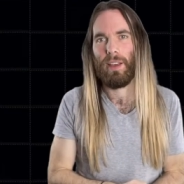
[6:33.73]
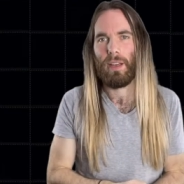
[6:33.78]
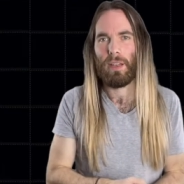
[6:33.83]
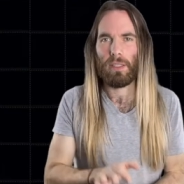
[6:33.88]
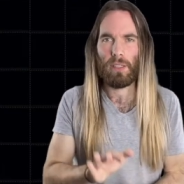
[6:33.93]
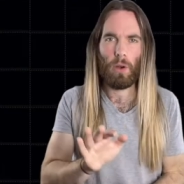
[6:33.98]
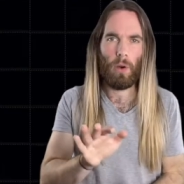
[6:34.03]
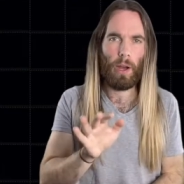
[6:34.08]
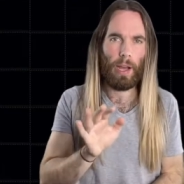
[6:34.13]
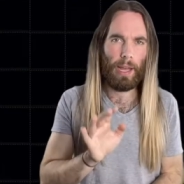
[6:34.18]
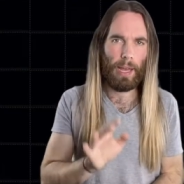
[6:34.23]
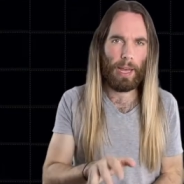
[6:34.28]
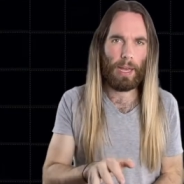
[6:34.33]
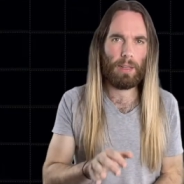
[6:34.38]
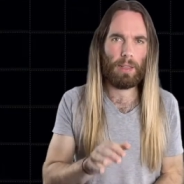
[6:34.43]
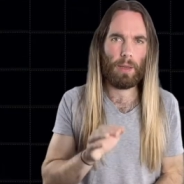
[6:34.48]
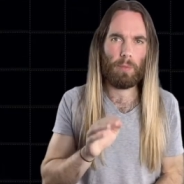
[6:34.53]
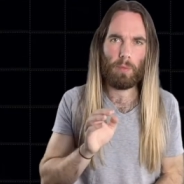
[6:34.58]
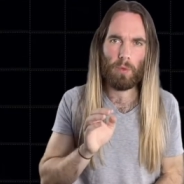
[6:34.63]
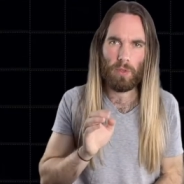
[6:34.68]
So I had
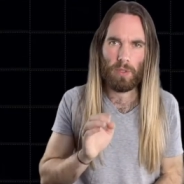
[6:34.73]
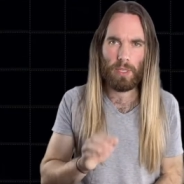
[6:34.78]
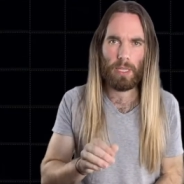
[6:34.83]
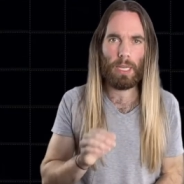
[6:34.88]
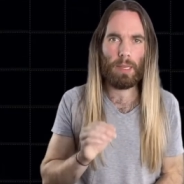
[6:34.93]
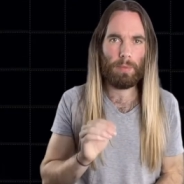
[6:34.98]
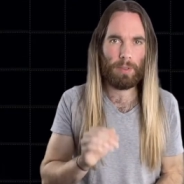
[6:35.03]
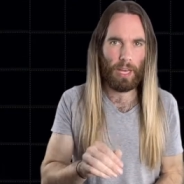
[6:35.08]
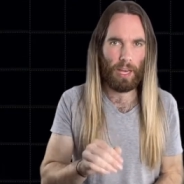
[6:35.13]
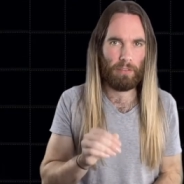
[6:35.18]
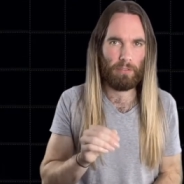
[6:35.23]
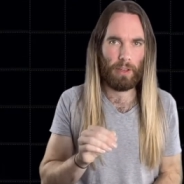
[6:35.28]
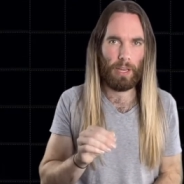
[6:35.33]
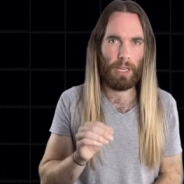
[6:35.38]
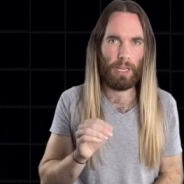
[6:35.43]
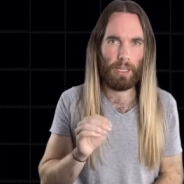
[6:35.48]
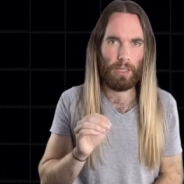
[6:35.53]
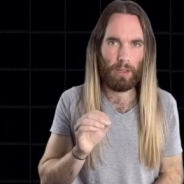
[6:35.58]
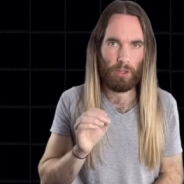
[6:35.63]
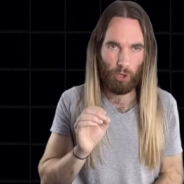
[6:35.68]
a Museum
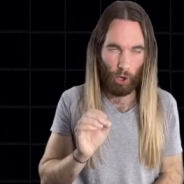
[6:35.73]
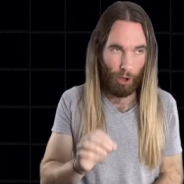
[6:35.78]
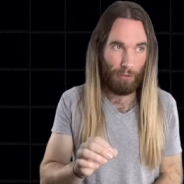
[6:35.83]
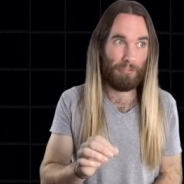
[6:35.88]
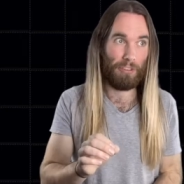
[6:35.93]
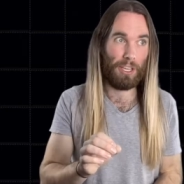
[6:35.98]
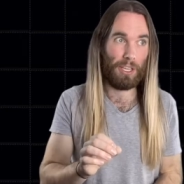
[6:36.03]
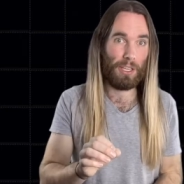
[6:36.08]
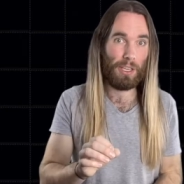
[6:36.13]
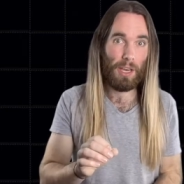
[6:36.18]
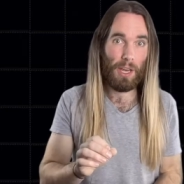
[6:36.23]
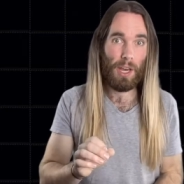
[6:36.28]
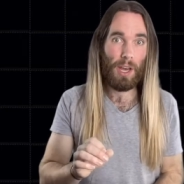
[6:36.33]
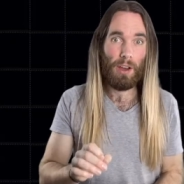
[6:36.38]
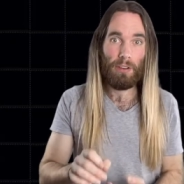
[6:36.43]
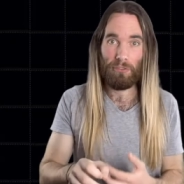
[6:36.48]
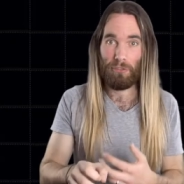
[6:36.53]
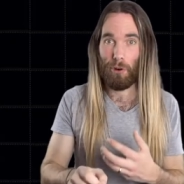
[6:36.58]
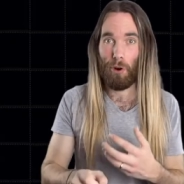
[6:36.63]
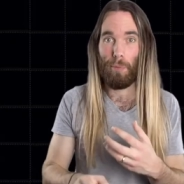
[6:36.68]
Cafe coffee
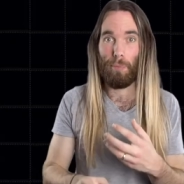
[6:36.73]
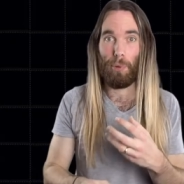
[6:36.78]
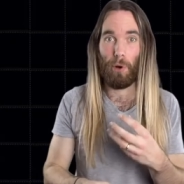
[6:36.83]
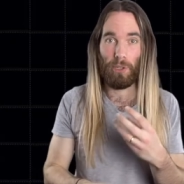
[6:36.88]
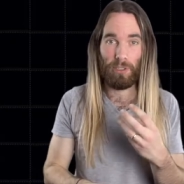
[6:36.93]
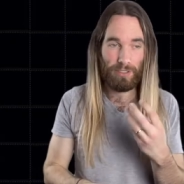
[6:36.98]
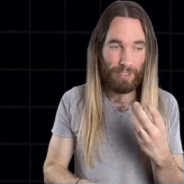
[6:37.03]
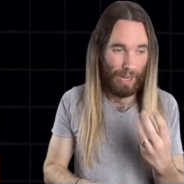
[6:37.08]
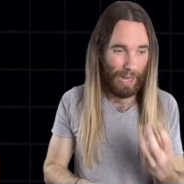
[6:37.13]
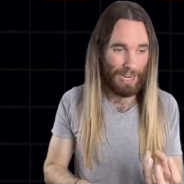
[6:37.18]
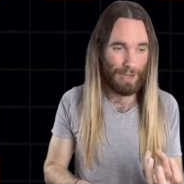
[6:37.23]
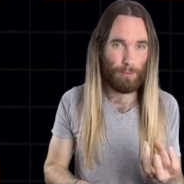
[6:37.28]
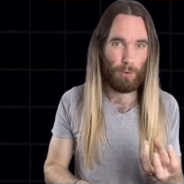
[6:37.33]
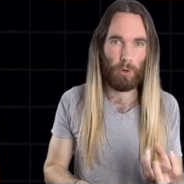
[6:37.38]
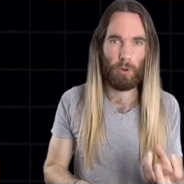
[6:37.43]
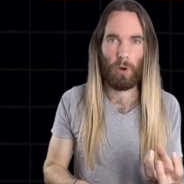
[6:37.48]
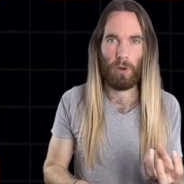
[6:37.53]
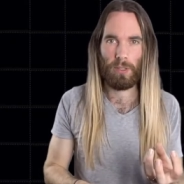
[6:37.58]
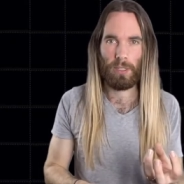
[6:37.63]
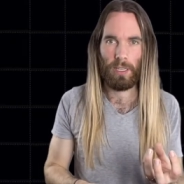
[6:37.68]
from both Animal
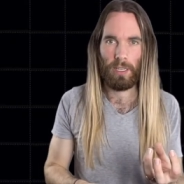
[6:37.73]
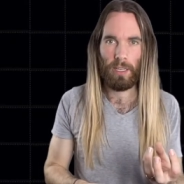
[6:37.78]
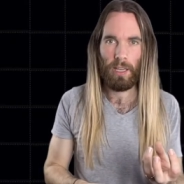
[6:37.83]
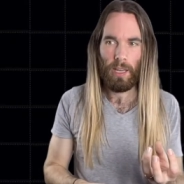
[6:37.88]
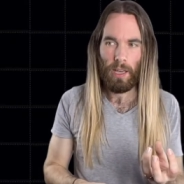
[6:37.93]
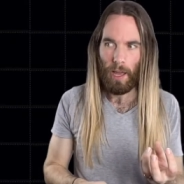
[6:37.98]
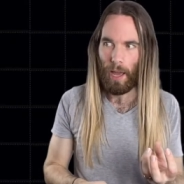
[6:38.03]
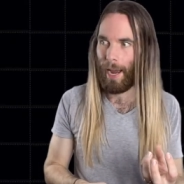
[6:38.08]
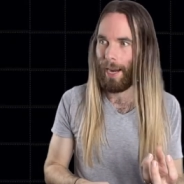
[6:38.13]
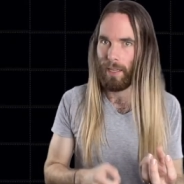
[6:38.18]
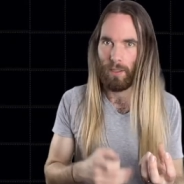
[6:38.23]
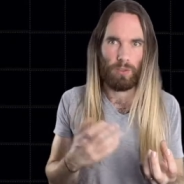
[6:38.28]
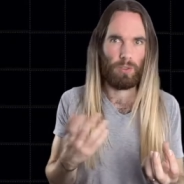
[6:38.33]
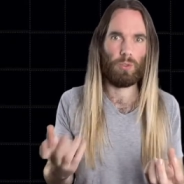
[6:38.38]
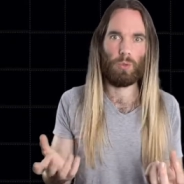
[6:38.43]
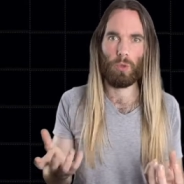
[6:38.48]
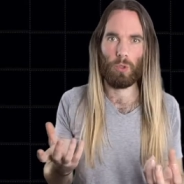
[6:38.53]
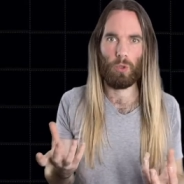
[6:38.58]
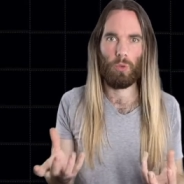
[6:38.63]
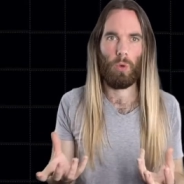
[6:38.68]
Crossing and the
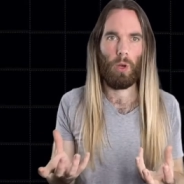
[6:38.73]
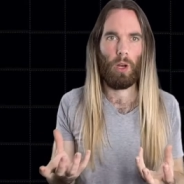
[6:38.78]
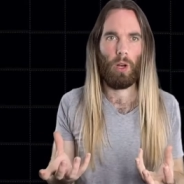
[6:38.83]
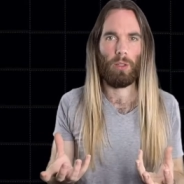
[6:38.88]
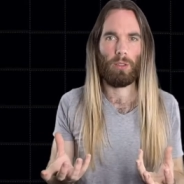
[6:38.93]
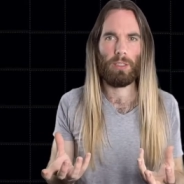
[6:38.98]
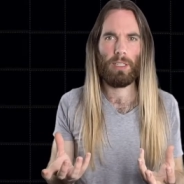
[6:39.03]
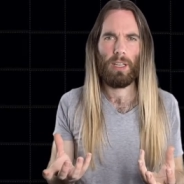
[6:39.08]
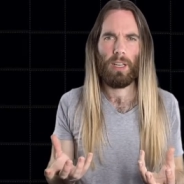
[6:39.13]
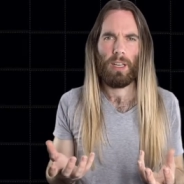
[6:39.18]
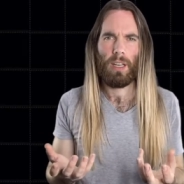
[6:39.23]
real world.